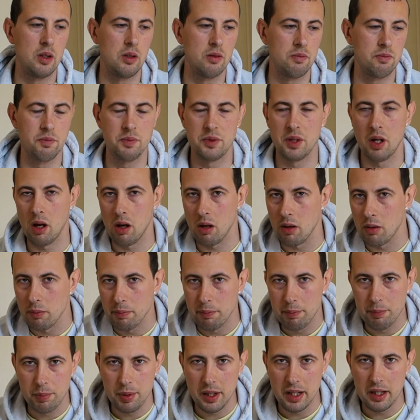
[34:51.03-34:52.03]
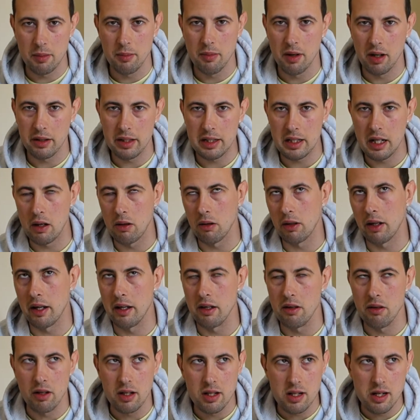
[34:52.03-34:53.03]
So pretty much how can
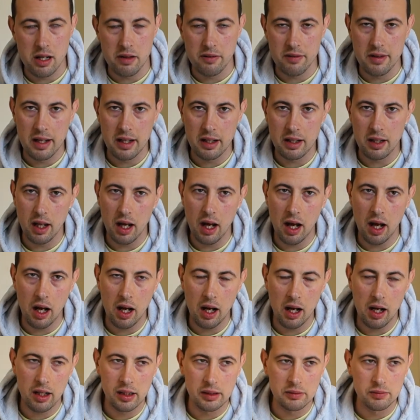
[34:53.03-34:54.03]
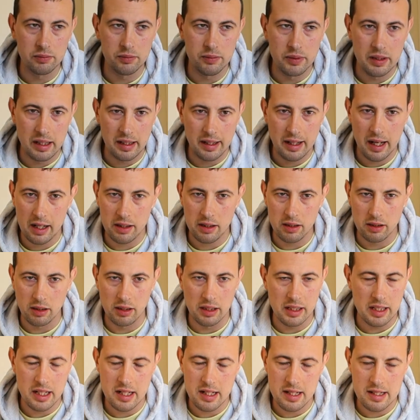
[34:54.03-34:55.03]
you achieve that with the kettle
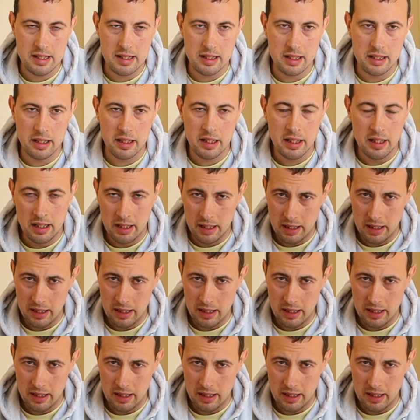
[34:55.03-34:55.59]
easily,